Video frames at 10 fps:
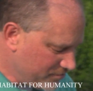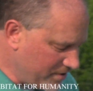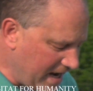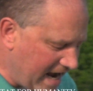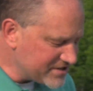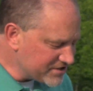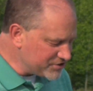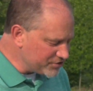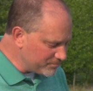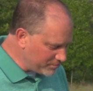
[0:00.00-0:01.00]
We ask
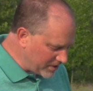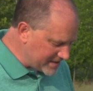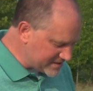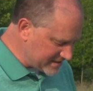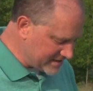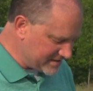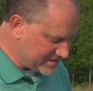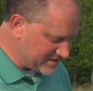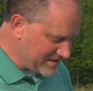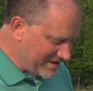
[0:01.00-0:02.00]
that your
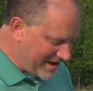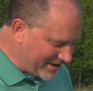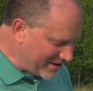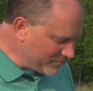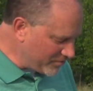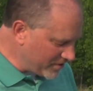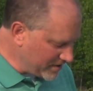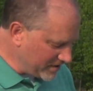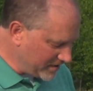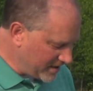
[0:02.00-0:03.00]
blessings on our
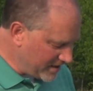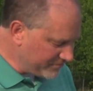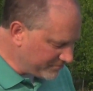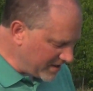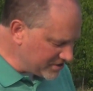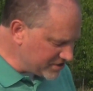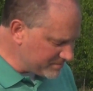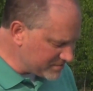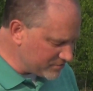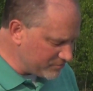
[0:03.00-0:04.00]
work, on the
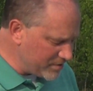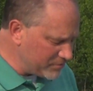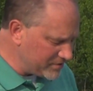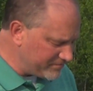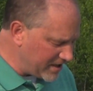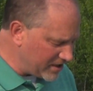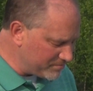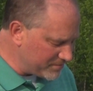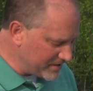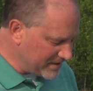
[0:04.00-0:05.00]
friendships that we will develop,
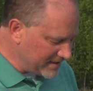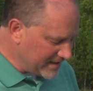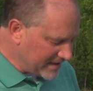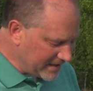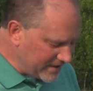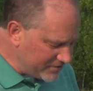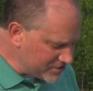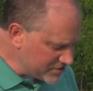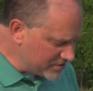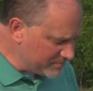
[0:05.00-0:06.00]
and on the
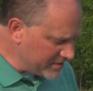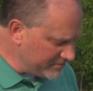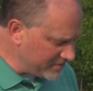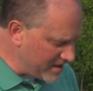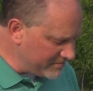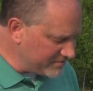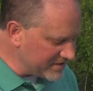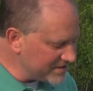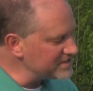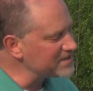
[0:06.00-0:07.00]
sermon of love
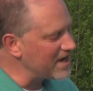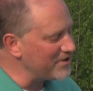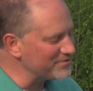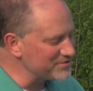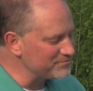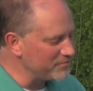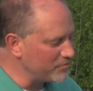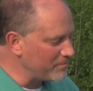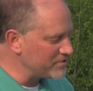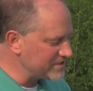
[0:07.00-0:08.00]
that this house will
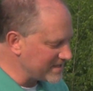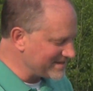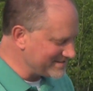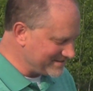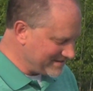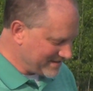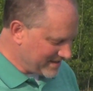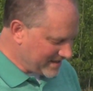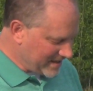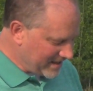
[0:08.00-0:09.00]
represent.
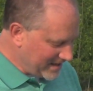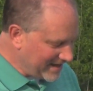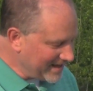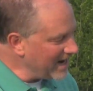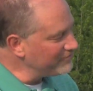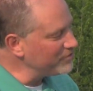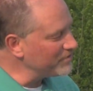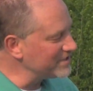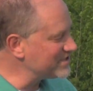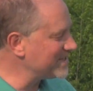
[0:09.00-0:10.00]
And
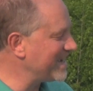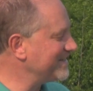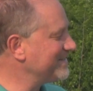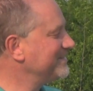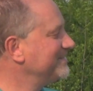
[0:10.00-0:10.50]
everyone said,